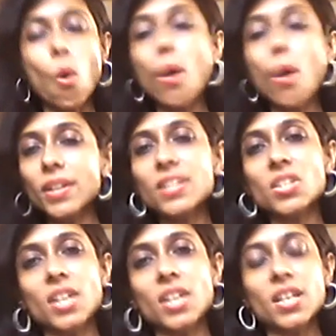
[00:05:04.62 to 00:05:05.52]
on an
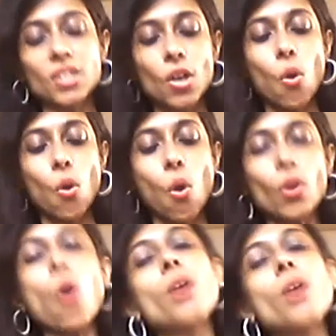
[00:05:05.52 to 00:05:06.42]
estate, or
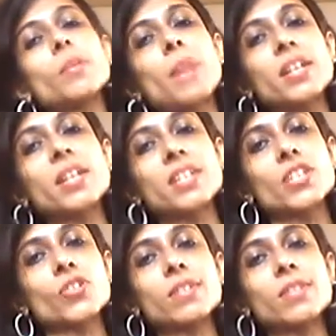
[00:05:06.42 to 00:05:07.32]
on a
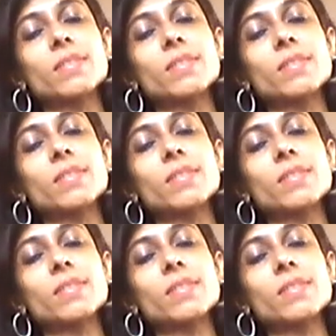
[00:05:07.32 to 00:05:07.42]
plantation.